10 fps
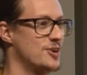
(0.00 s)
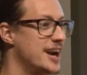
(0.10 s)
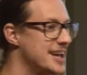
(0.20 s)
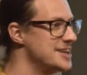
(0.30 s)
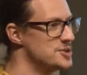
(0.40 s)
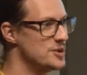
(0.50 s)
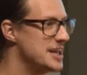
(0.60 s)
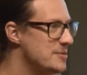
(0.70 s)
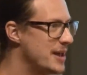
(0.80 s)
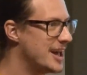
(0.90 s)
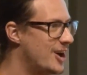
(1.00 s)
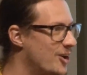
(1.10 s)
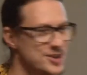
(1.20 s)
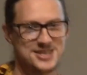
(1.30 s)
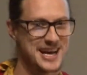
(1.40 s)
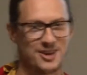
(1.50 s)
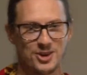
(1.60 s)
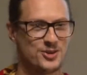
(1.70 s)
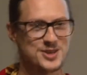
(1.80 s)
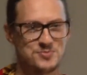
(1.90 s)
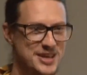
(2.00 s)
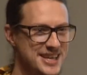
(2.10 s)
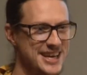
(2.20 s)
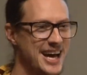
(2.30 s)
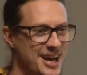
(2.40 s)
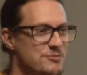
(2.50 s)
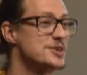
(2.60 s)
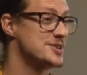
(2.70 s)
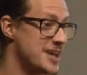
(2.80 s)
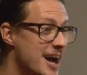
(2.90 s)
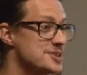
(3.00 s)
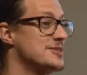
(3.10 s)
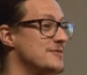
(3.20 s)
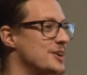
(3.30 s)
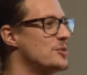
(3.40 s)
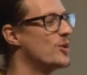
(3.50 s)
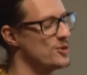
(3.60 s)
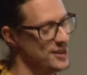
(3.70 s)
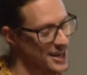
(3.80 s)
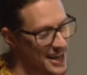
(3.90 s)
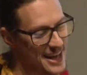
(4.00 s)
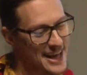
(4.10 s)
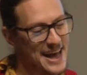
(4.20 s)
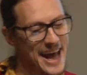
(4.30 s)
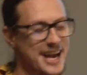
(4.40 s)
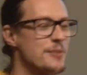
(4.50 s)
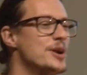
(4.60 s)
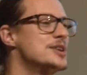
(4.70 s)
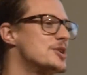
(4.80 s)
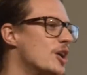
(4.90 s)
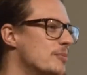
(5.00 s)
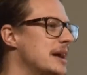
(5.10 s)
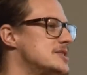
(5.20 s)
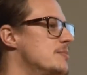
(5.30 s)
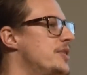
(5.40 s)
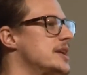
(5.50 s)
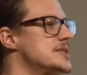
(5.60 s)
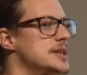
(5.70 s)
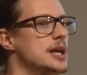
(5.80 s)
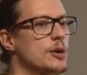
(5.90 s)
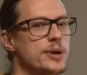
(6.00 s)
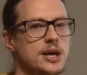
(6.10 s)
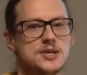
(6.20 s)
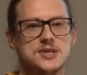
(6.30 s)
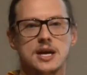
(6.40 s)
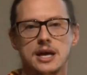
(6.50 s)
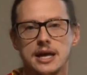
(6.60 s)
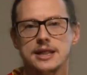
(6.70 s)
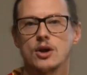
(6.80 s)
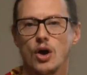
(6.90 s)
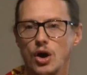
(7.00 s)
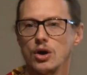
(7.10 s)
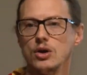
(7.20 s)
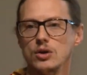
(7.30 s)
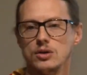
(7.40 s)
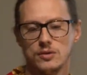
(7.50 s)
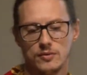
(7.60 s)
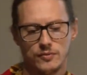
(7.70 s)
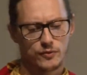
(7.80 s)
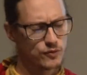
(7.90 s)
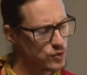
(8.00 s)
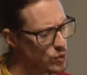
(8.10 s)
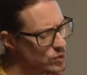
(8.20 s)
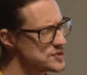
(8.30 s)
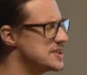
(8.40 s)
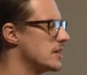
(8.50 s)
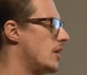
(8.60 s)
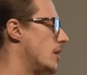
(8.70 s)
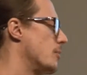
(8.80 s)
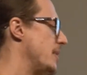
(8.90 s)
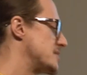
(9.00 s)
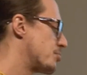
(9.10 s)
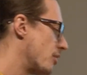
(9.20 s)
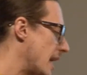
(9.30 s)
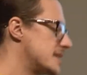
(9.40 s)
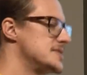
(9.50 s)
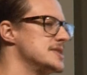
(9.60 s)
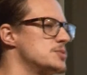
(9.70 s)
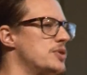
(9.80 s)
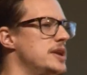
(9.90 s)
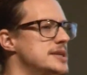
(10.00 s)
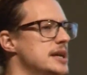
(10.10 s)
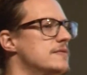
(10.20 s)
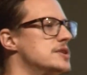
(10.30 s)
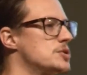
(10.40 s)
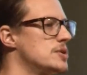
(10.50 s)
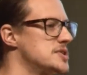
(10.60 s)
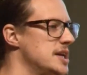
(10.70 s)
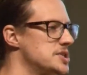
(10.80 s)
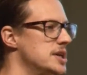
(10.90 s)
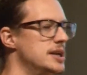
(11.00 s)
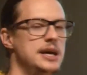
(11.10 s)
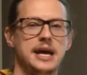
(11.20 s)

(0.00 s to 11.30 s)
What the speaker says: and trying to get your email to download this PDF, which is actually very worth it. And I'm going to talk about some things in there because there are rules, there are best practices within data visualization,